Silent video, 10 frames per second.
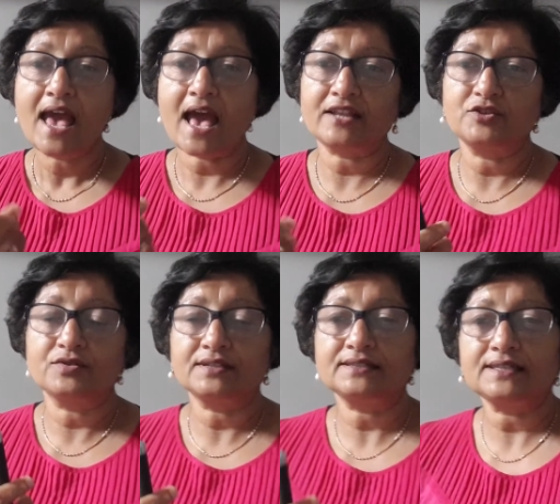and you
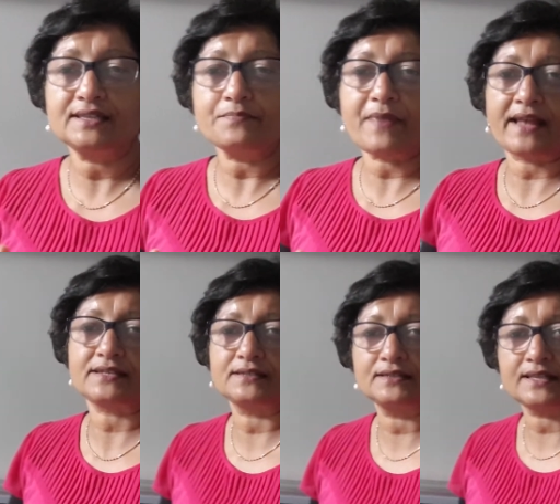can see the
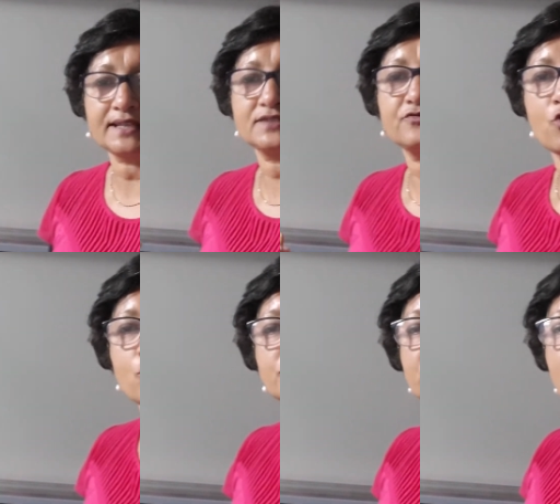pattern that's
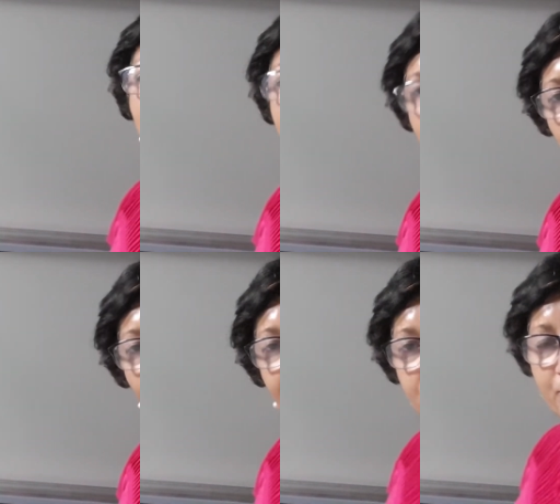formed on the
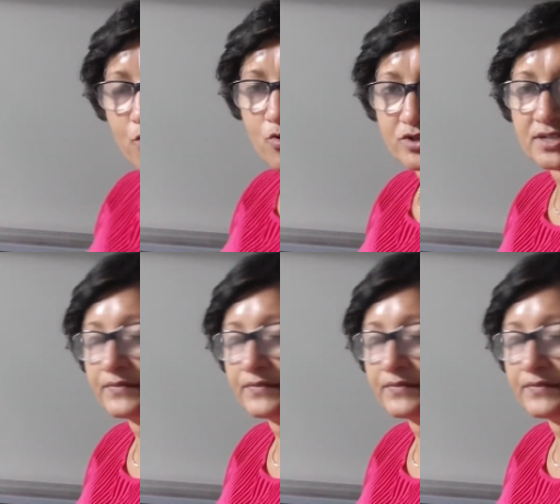whiteboard.